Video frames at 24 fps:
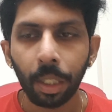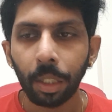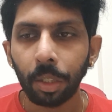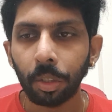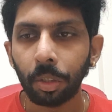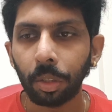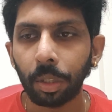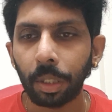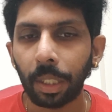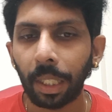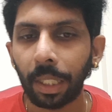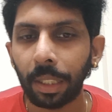So
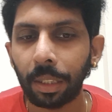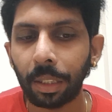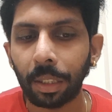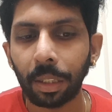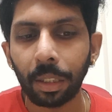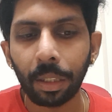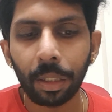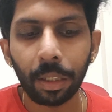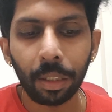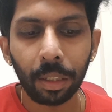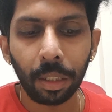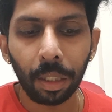
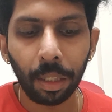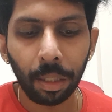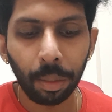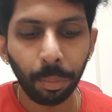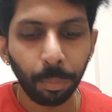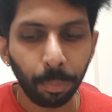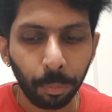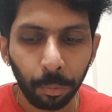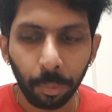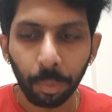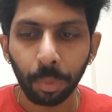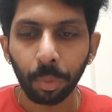that's a
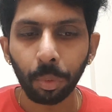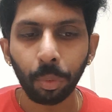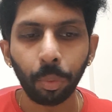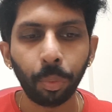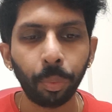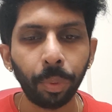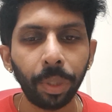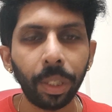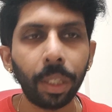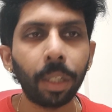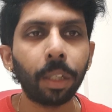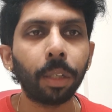
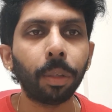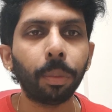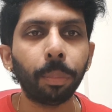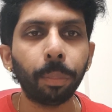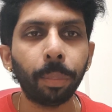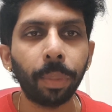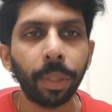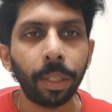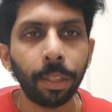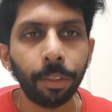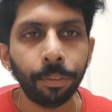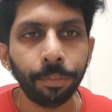quick,
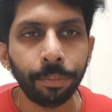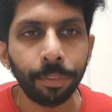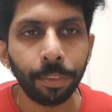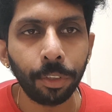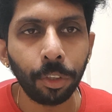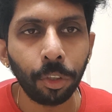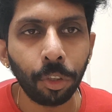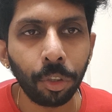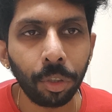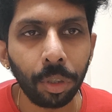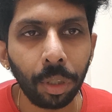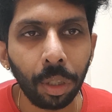
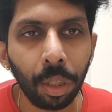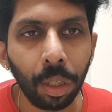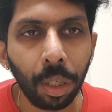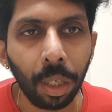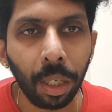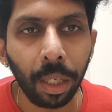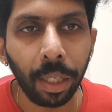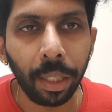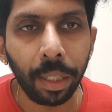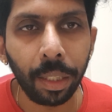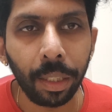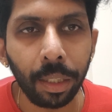beneficial
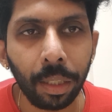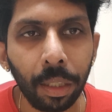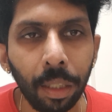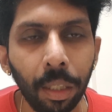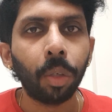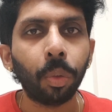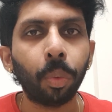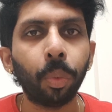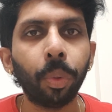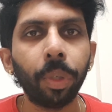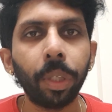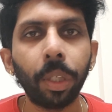and
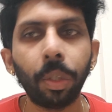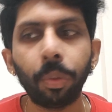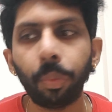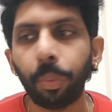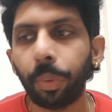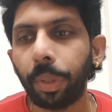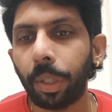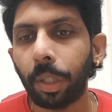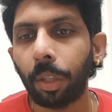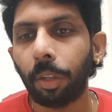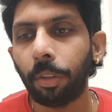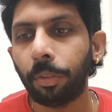quick
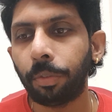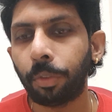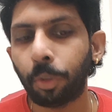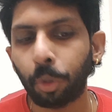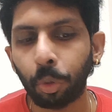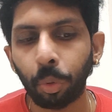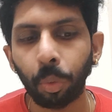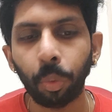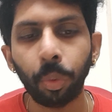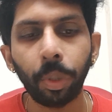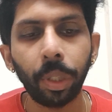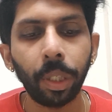way of
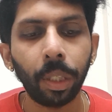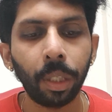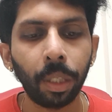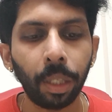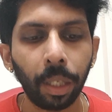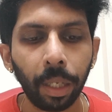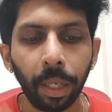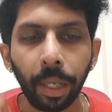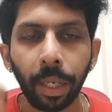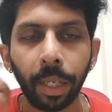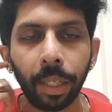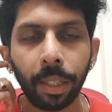storing
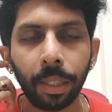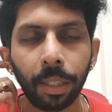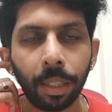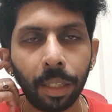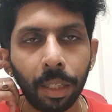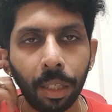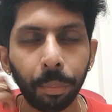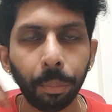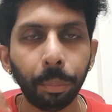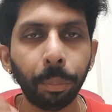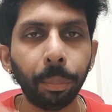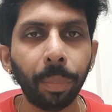and
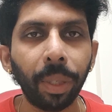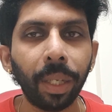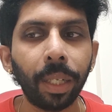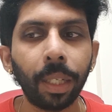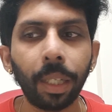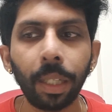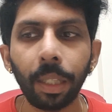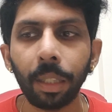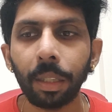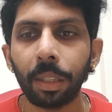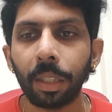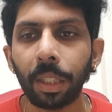
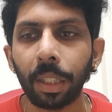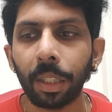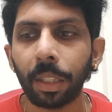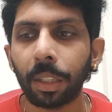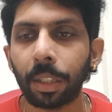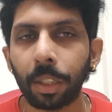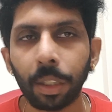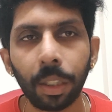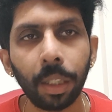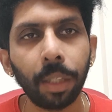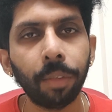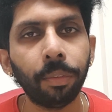making
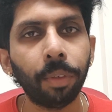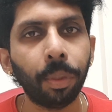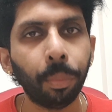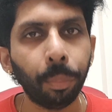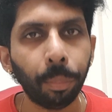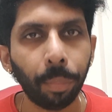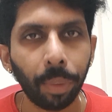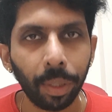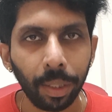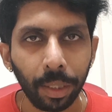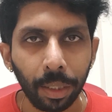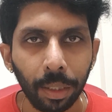things even
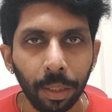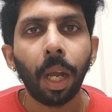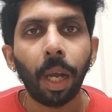better.